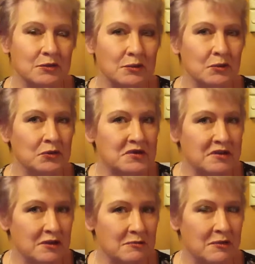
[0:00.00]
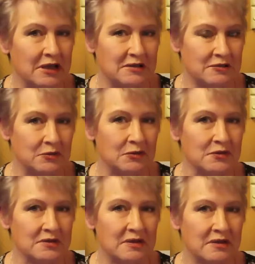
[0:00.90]
towards the
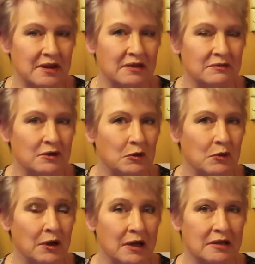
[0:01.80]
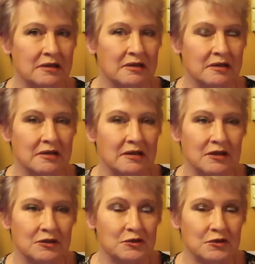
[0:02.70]
muscles that are required
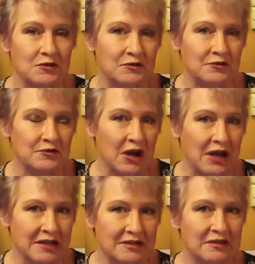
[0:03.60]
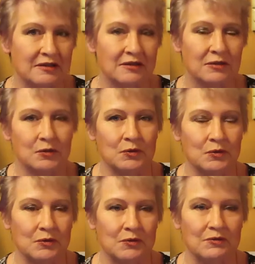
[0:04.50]
to fight
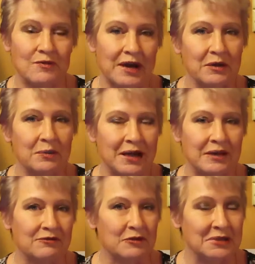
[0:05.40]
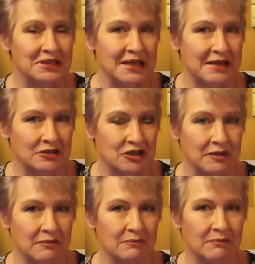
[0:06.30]
or run away from a
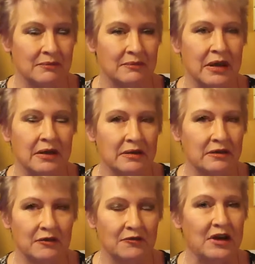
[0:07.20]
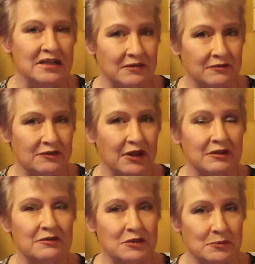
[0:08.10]
danger, the fight and
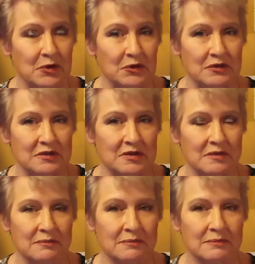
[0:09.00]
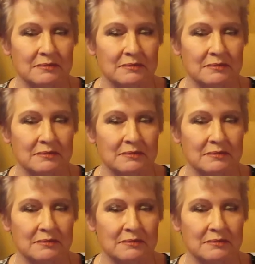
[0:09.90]
flight response.